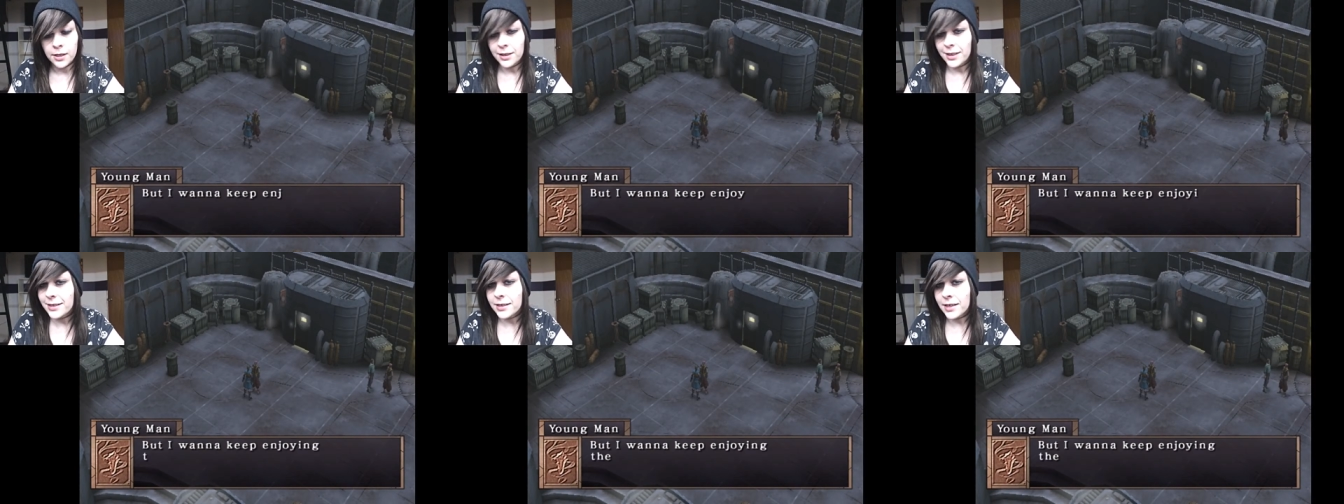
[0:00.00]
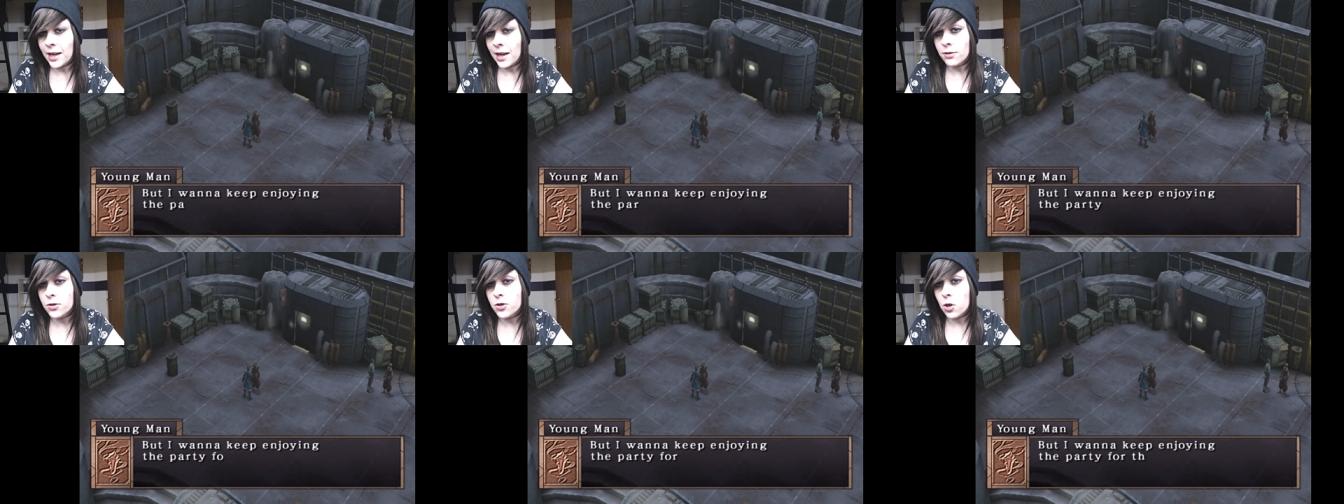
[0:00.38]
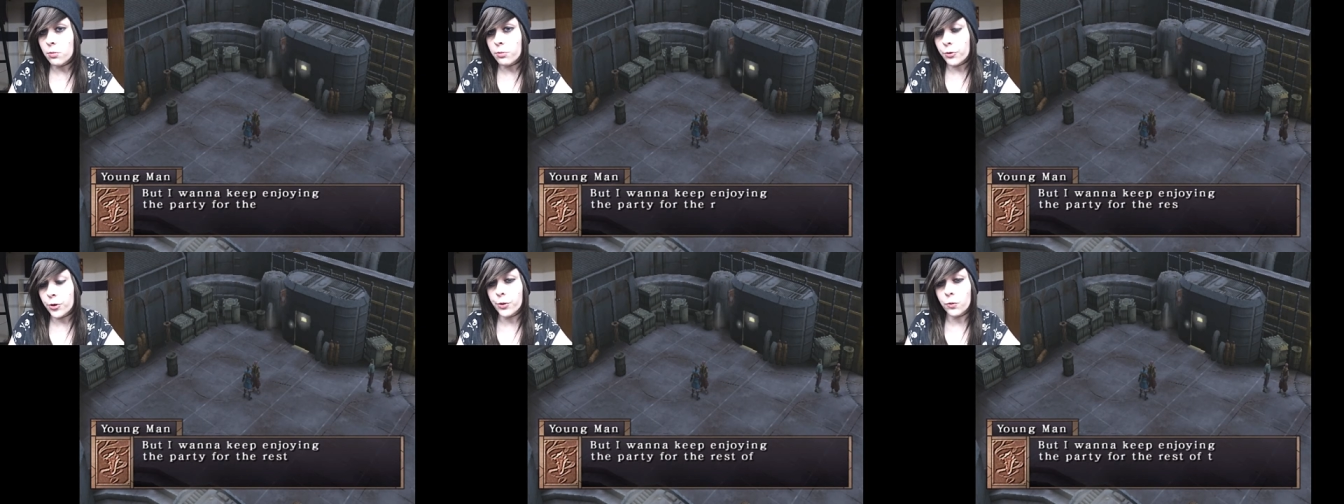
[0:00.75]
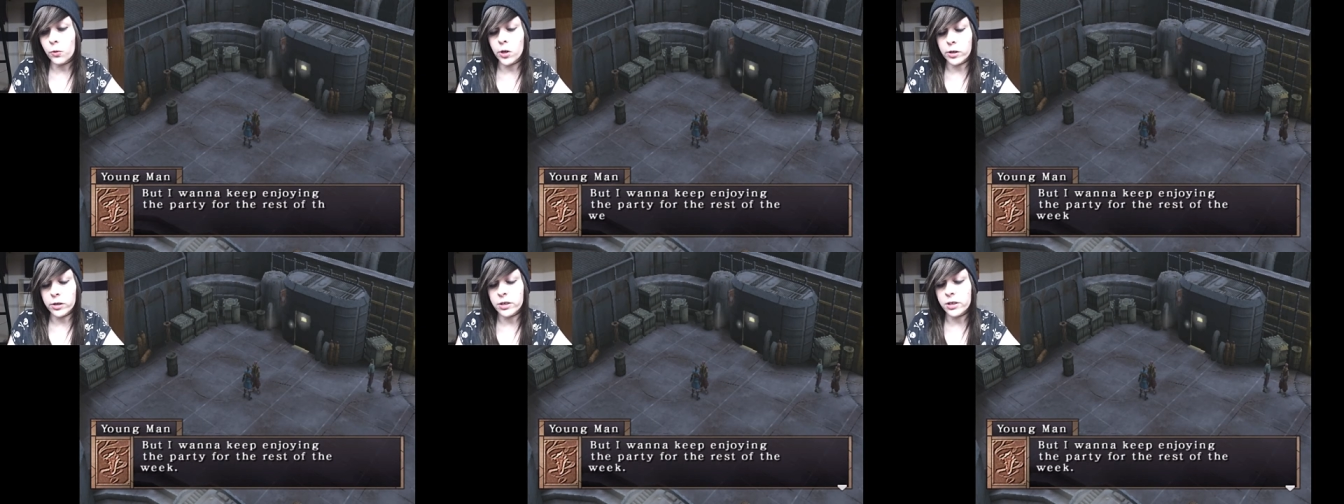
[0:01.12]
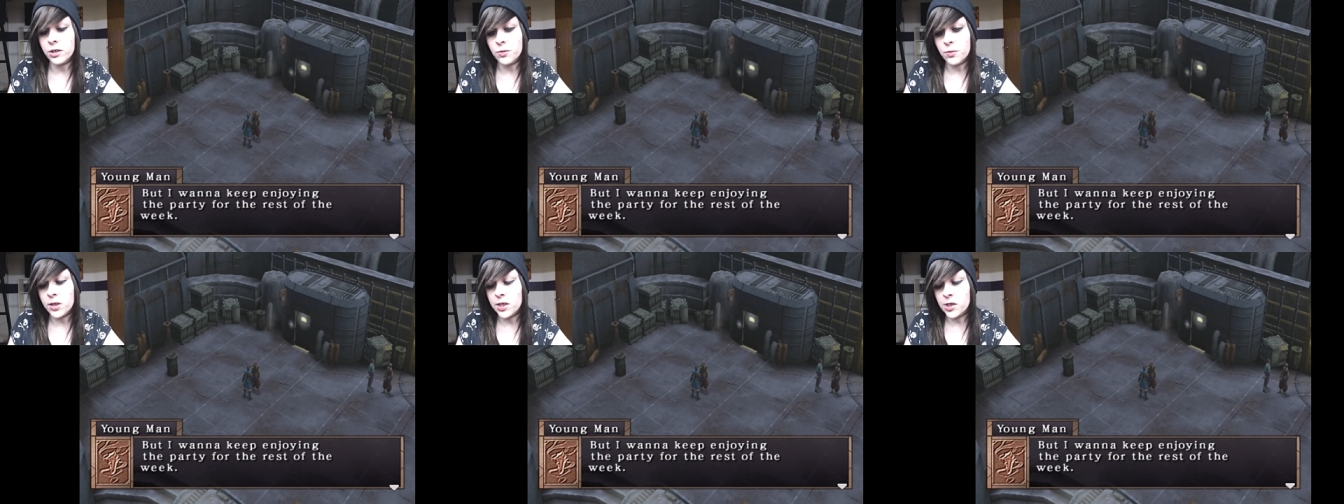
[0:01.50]
That's not how sobering works.
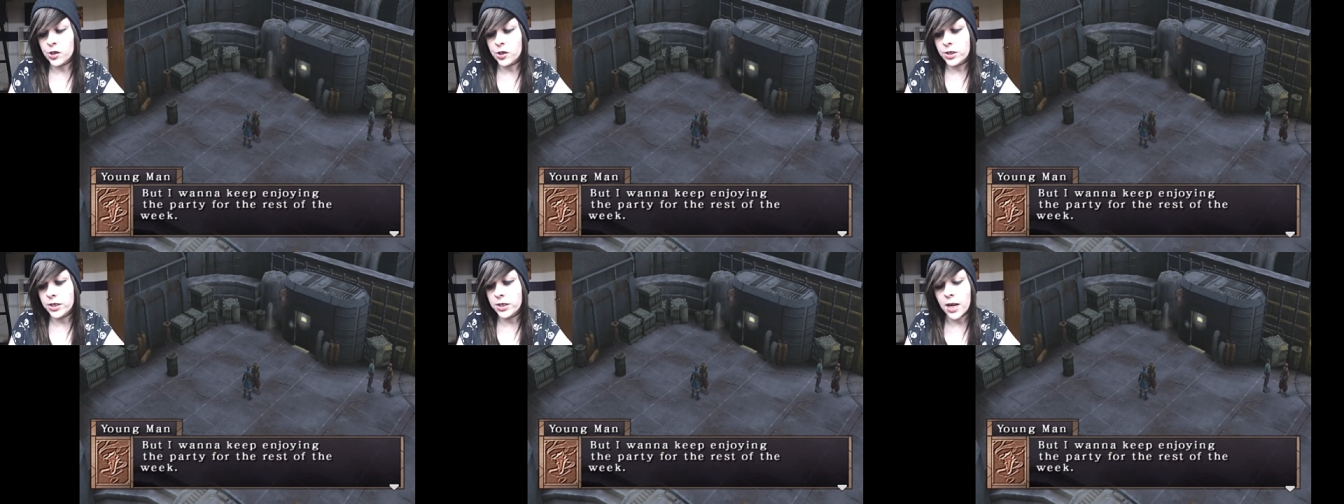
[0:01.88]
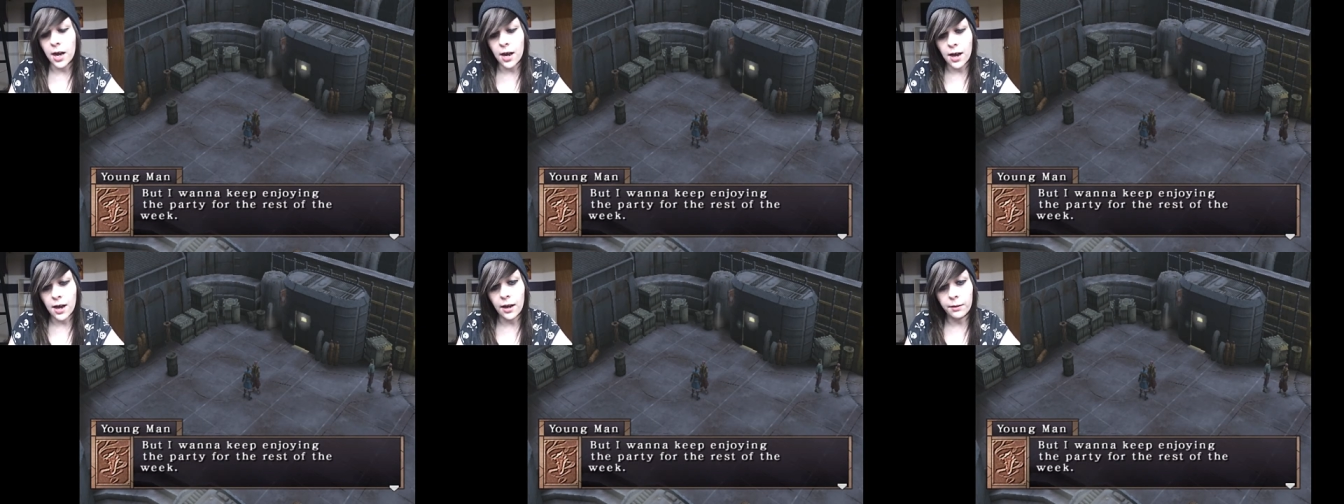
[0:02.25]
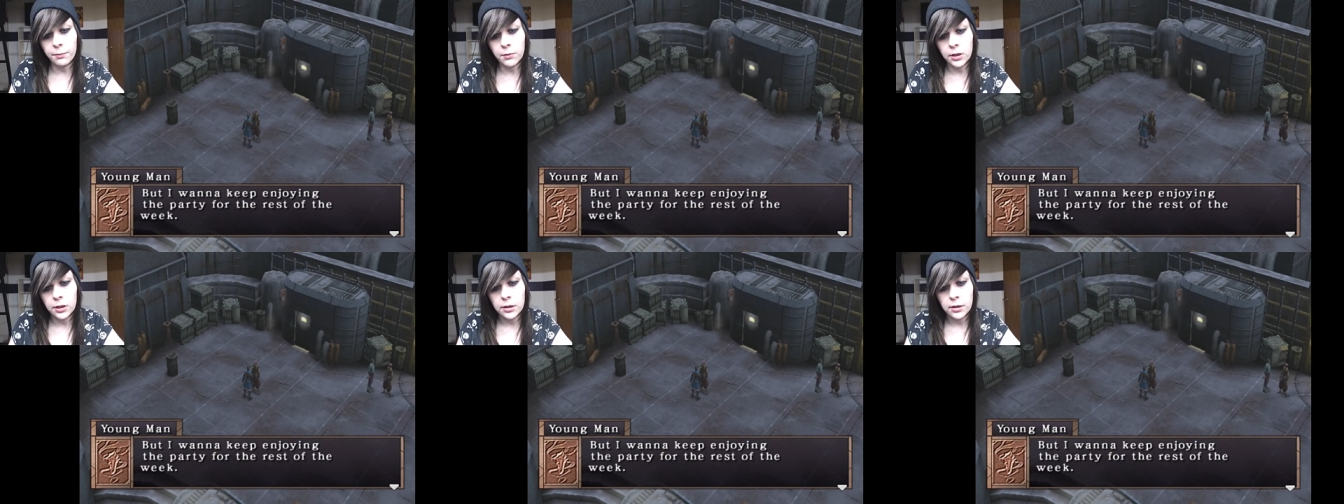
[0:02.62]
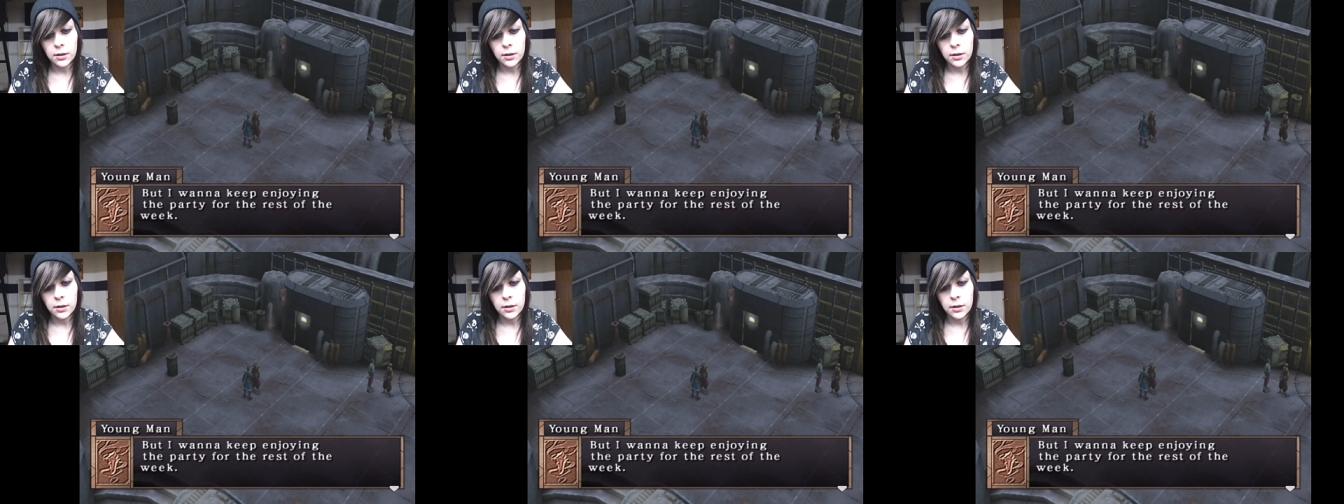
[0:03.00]
It's really just time.